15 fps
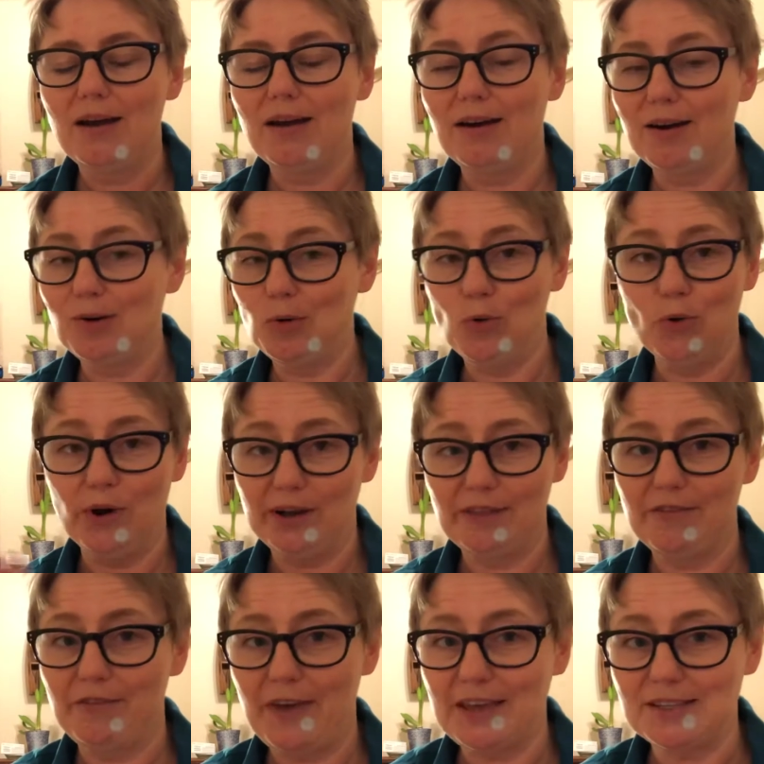or on
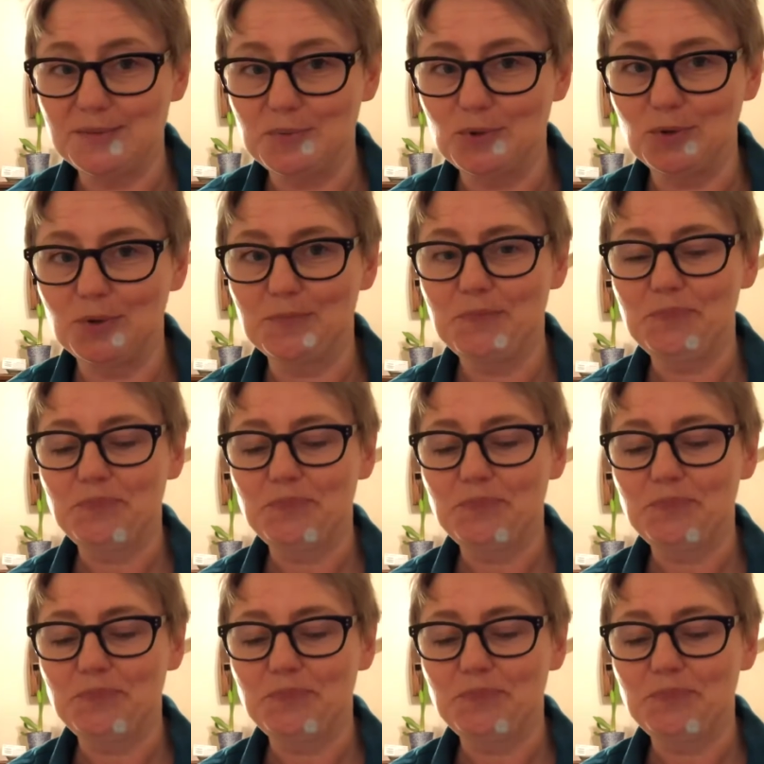the Facebook.